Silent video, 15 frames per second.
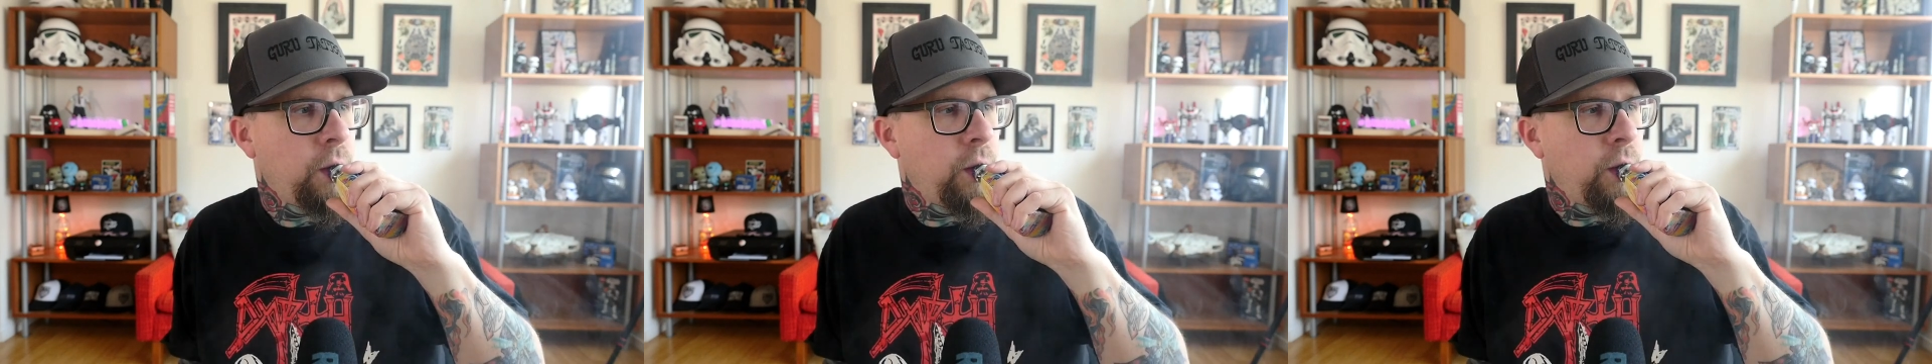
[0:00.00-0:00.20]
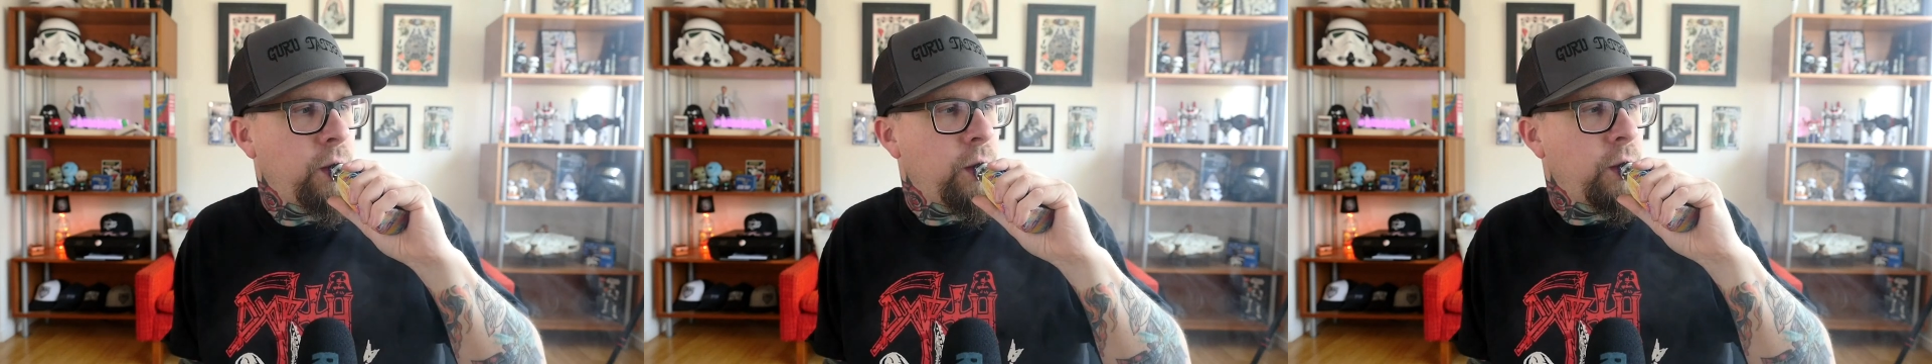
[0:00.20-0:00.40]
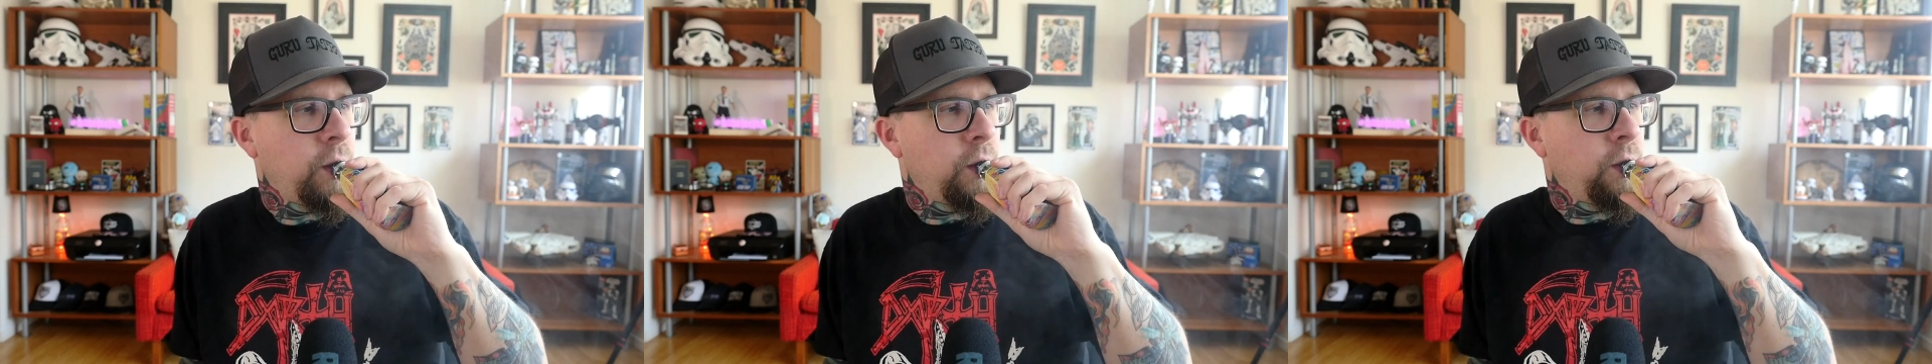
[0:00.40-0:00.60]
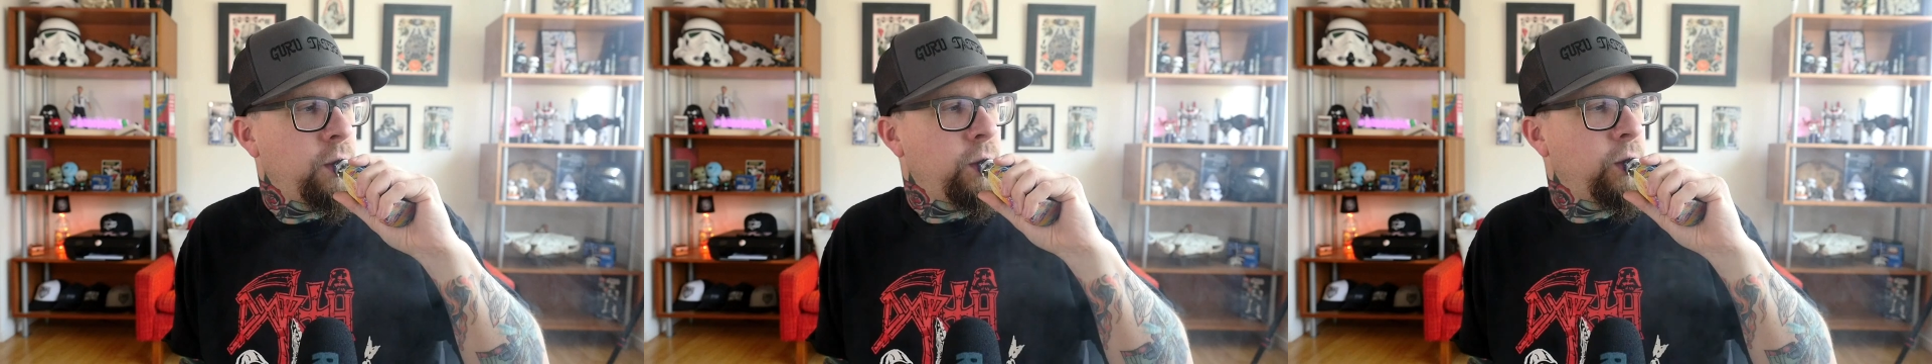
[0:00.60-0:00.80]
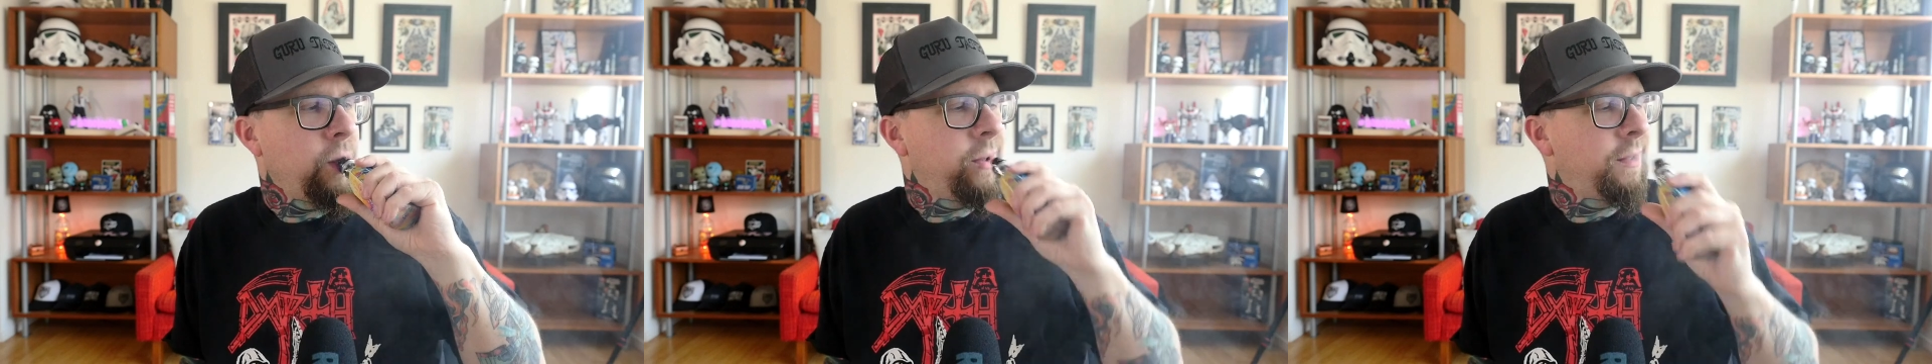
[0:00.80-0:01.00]
well.
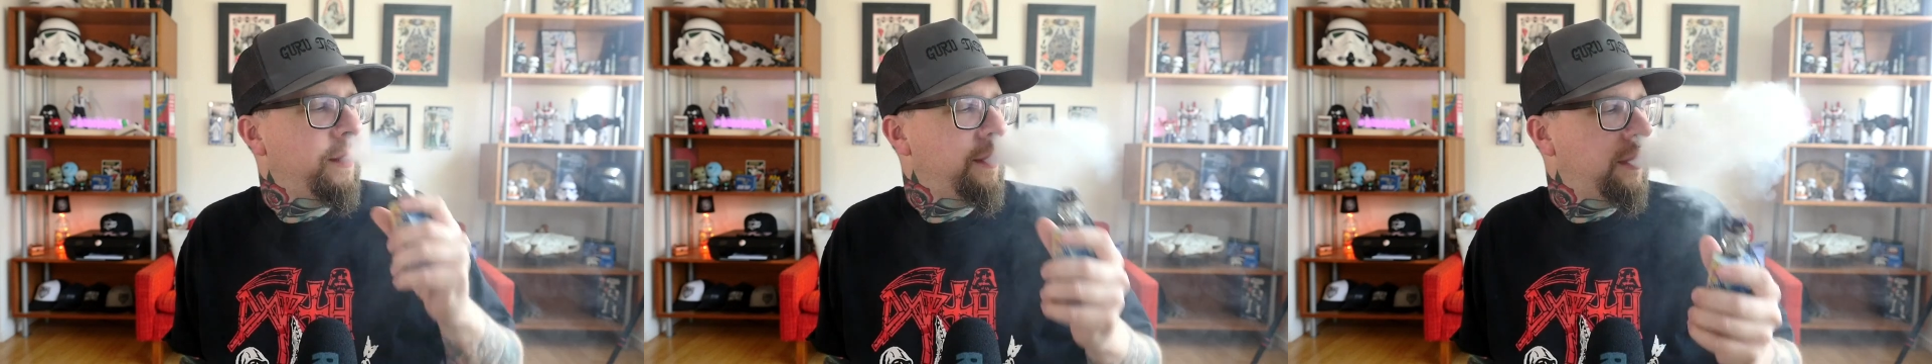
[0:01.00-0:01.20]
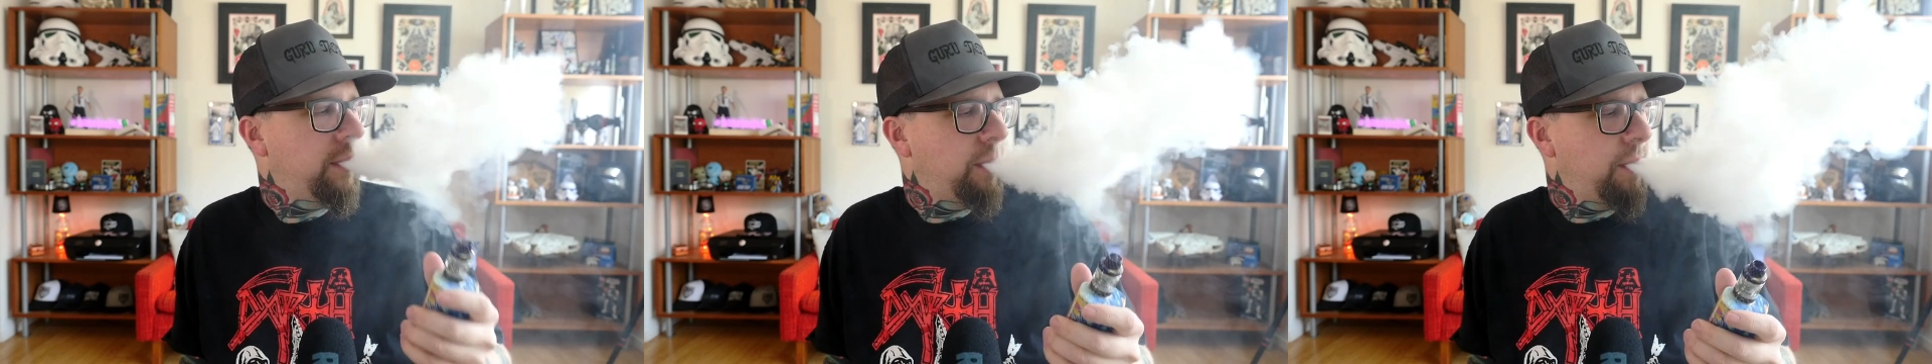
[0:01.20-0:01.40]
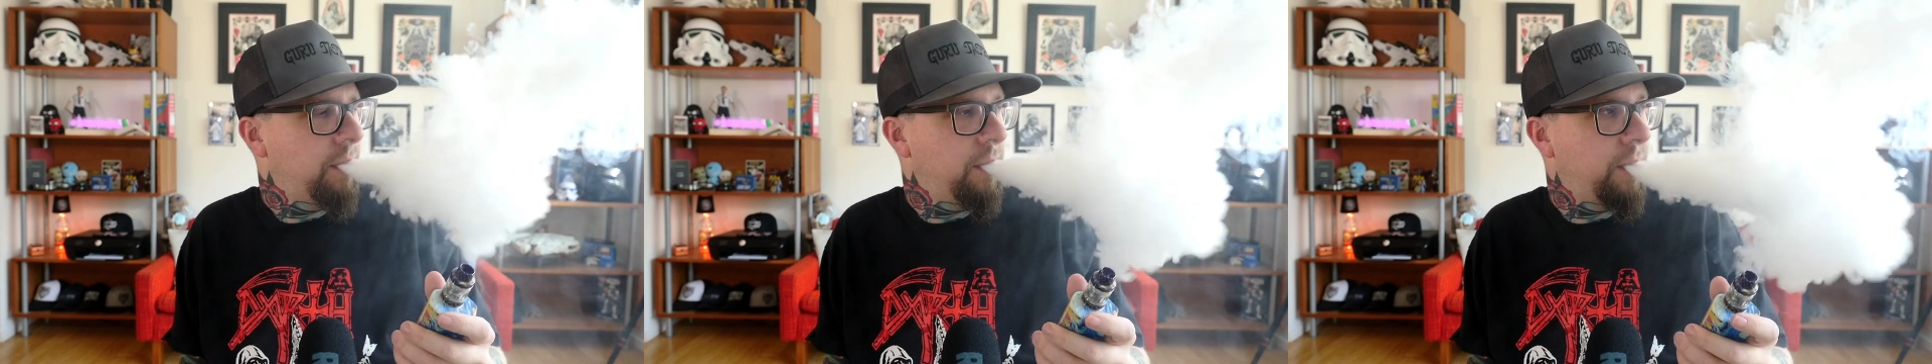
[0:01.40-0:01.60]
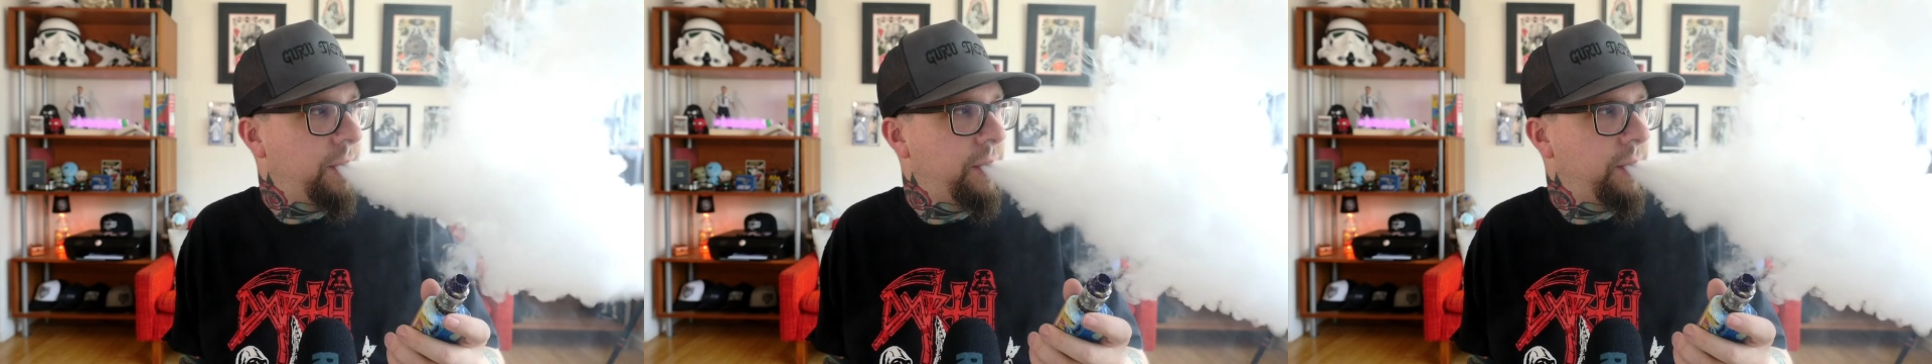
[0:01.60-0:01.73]
And it's just a damn